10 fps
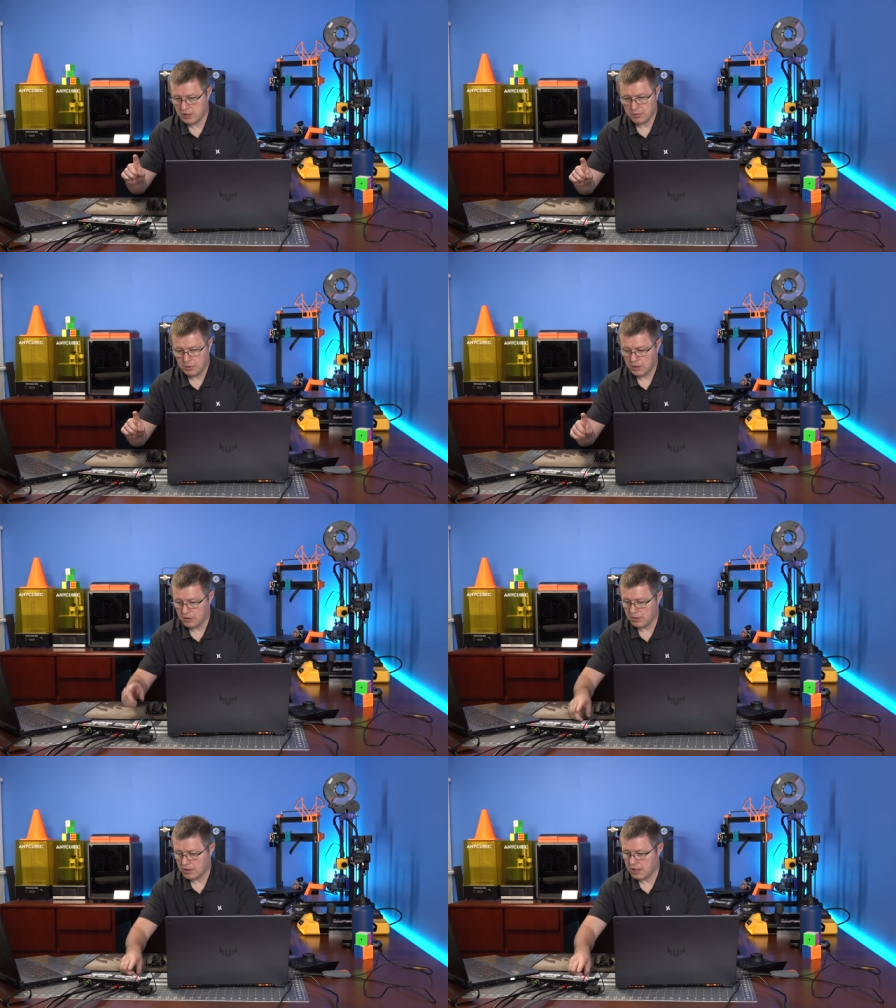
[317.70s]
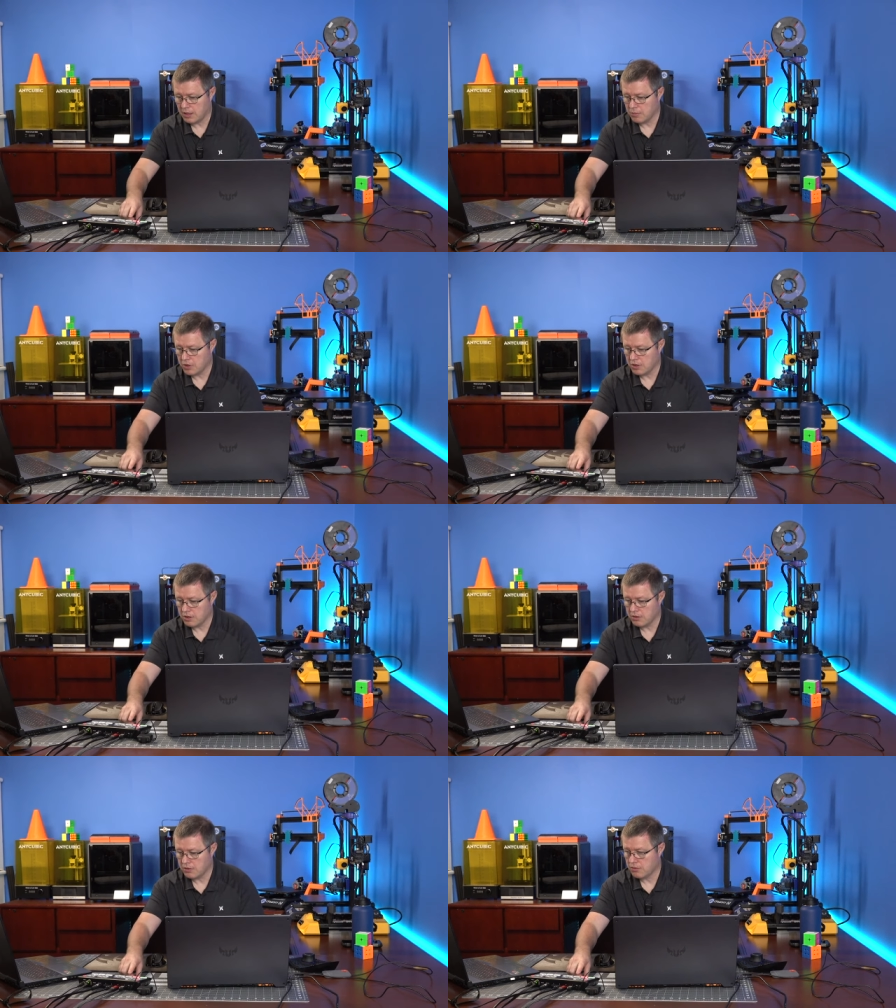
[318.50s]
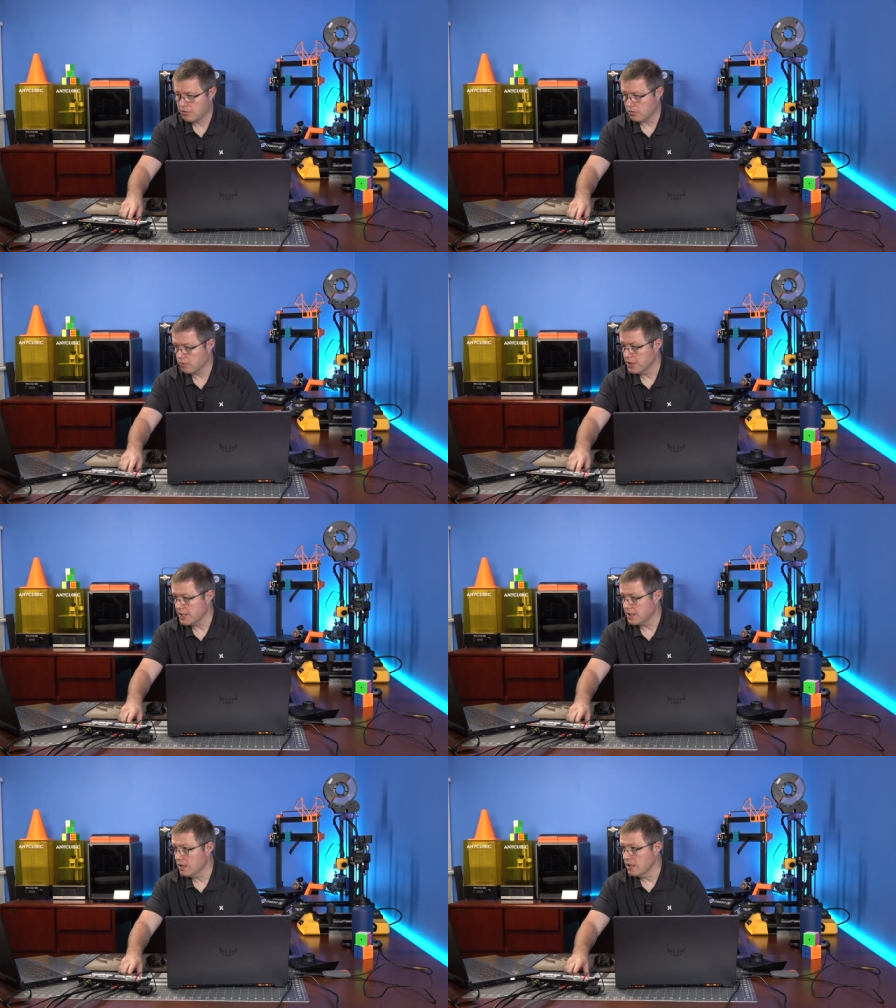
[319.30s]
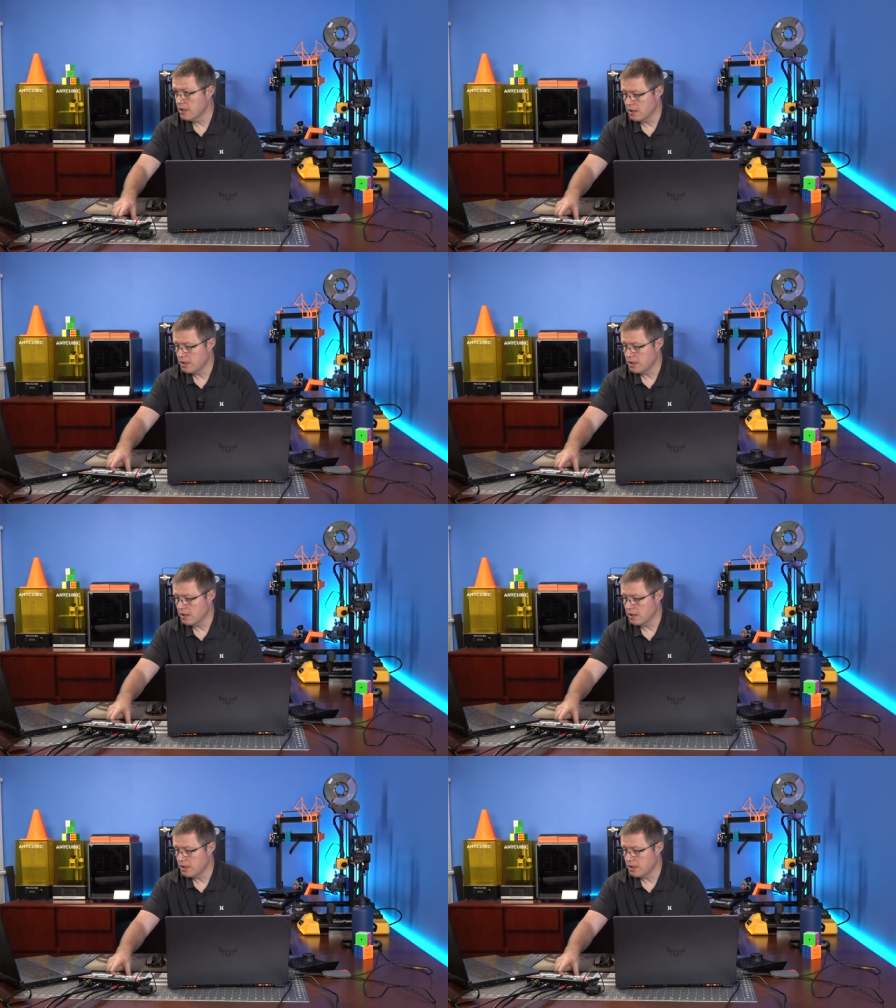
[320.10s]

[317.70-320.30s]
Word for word: we're gonna go to camera three.